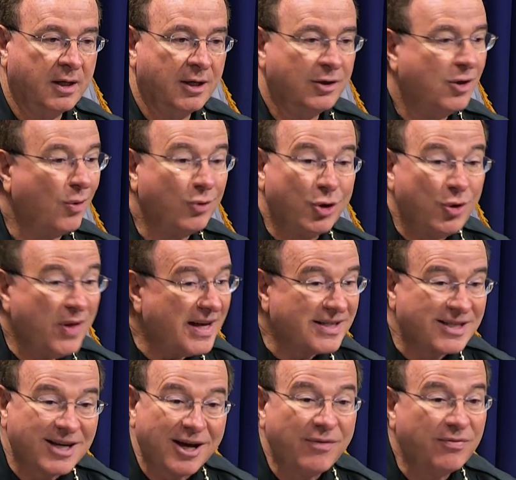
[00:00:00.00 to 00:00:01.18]
Don't do that
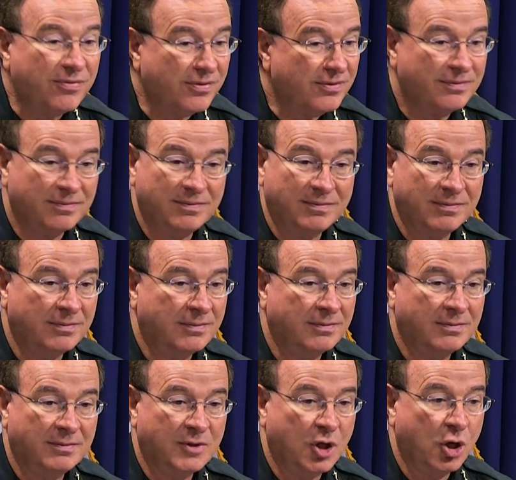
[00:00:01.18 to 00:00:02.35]
stuff.
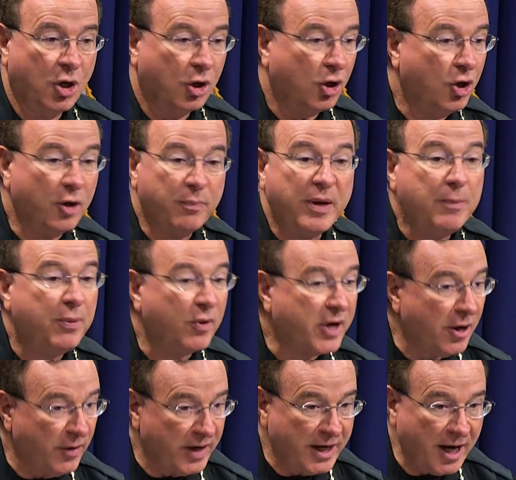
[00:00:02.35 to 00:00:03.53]
Good people
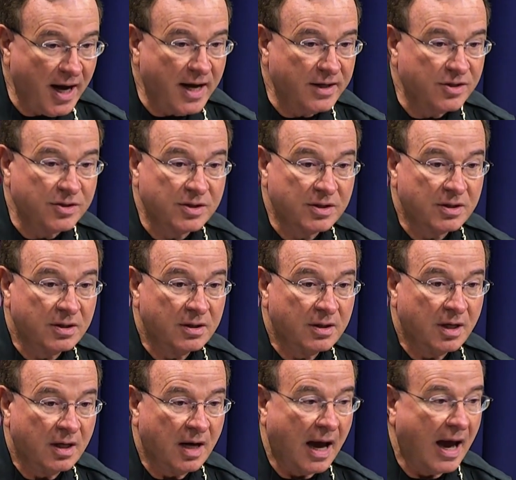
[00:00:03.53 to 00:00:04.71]
carry guns,
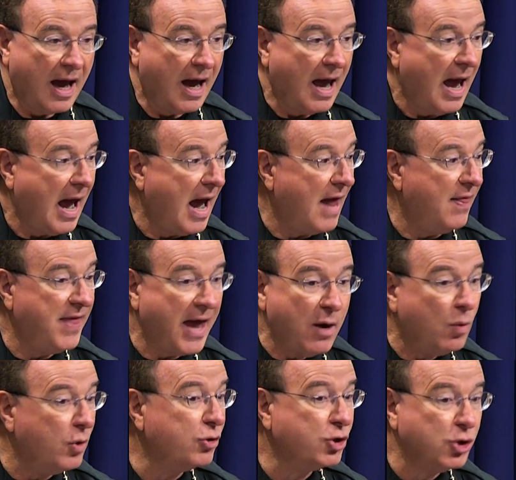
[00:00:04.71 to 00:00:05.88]
and they
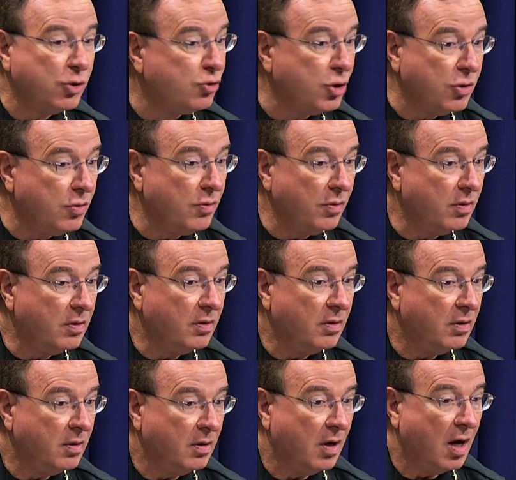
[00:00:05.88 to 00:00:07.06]
will shoot you
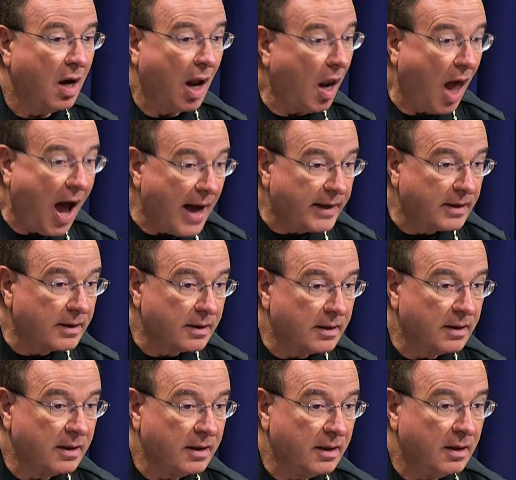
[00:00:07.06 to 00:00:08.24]
a lot.
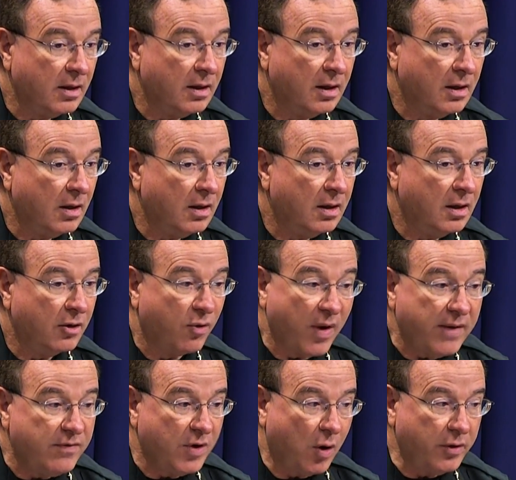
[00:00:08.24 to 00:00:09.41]

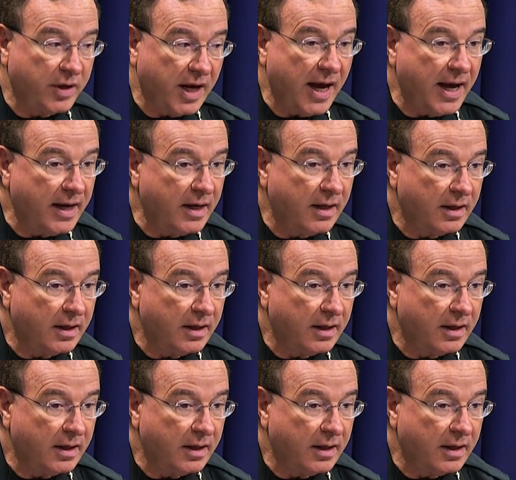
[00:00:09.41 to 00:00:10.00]
Graveyard dead.